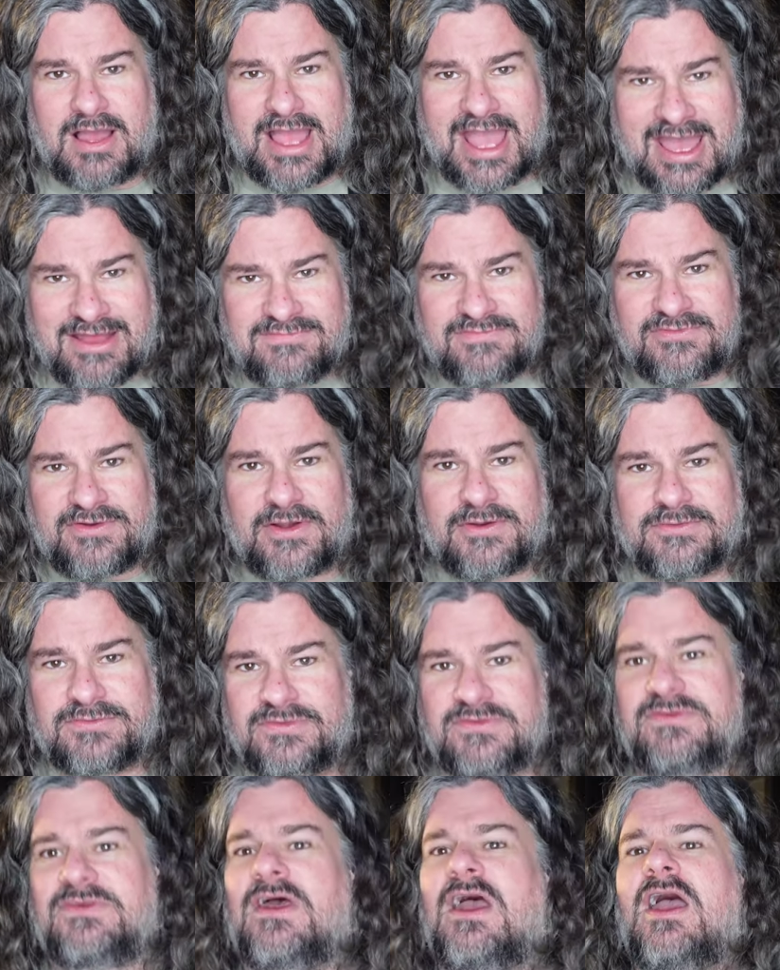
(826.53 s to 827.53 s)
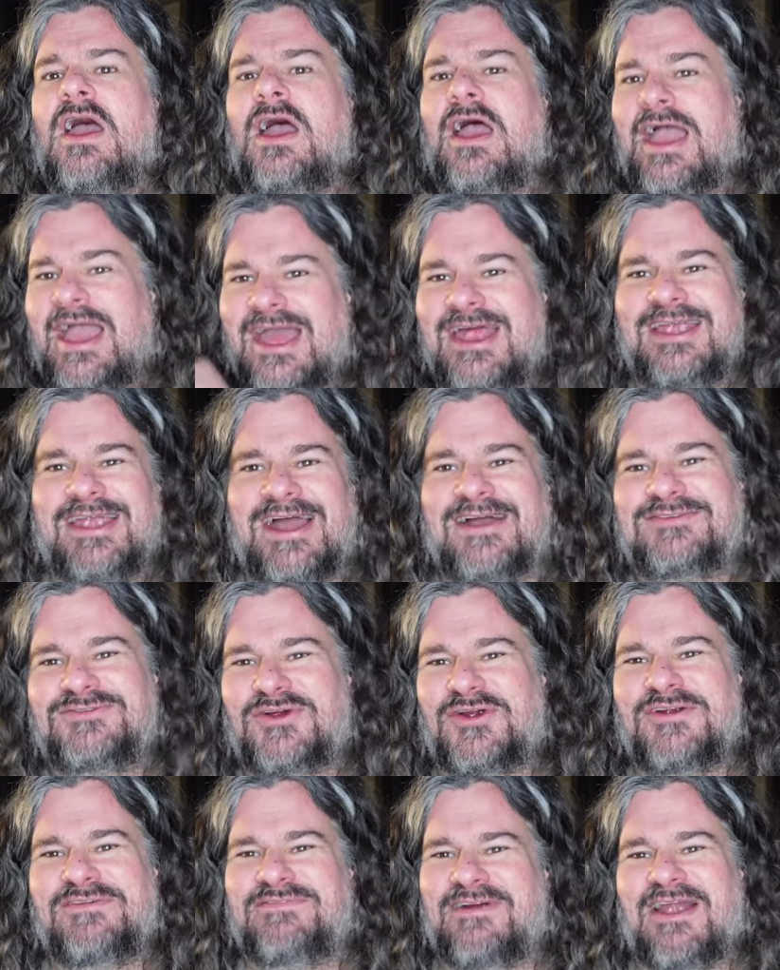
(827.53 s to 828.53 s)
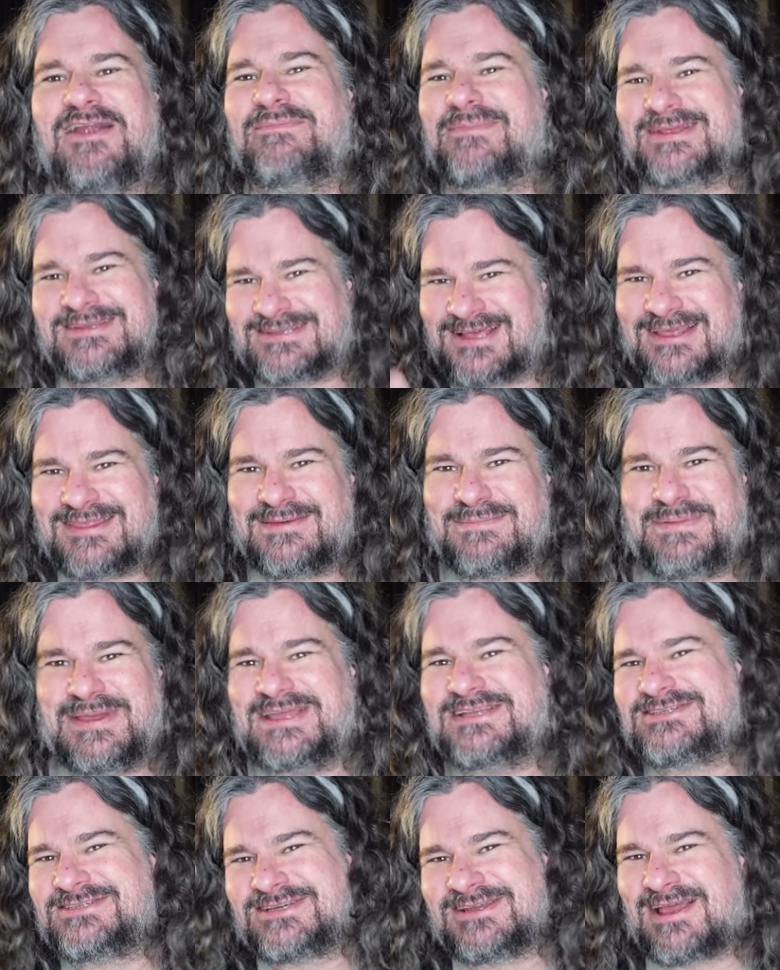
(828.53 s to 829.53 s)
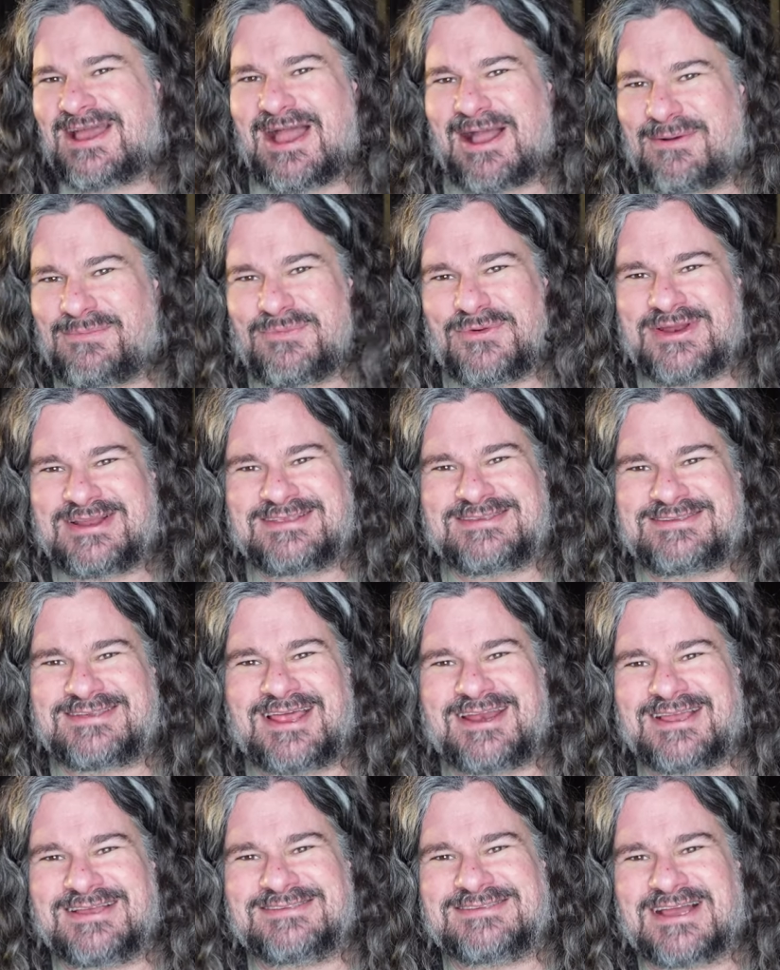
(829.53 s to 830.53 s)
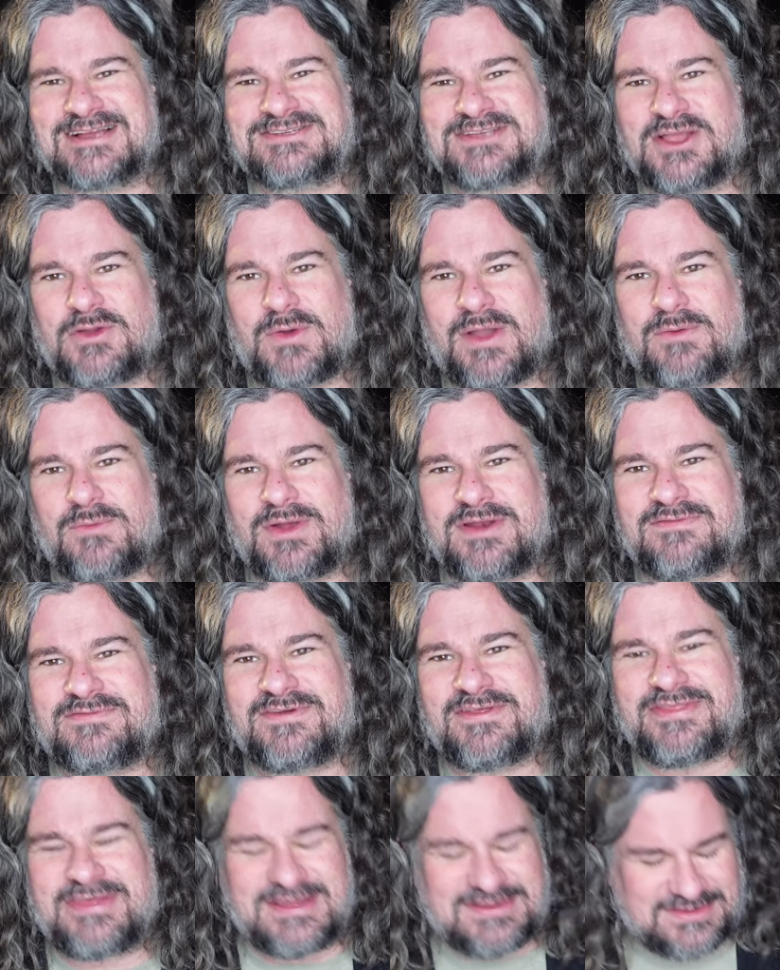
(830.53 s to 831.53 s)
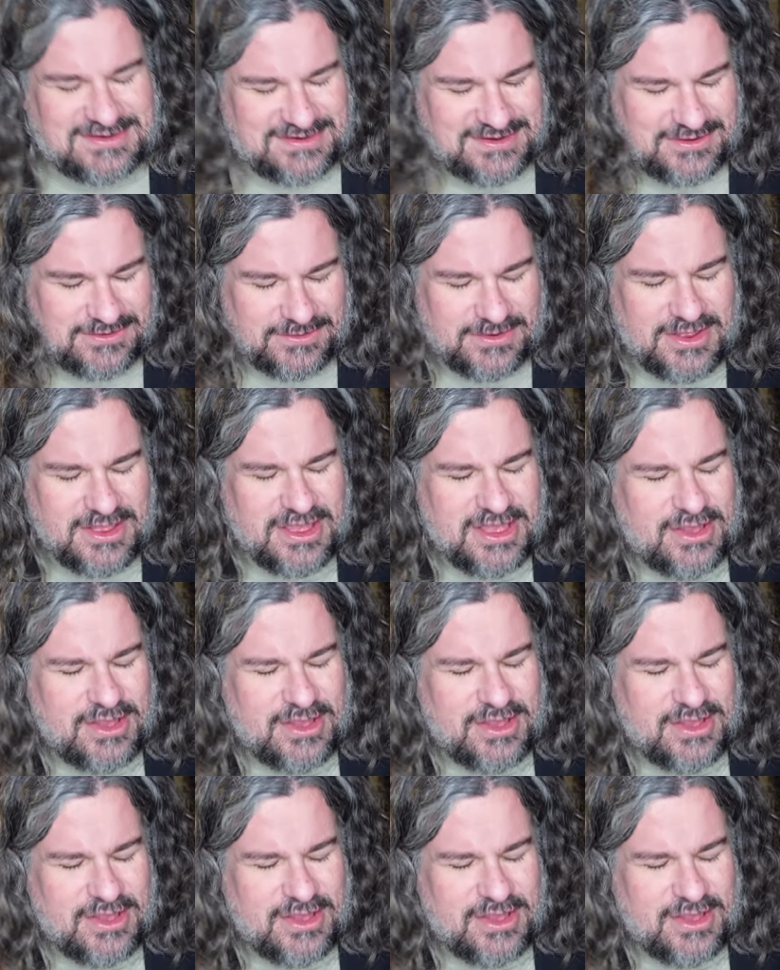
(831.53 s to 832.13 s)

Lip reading: headphones in an outdoor environment on the beach when it's sunny. It's actually quite a wonderful thing to do.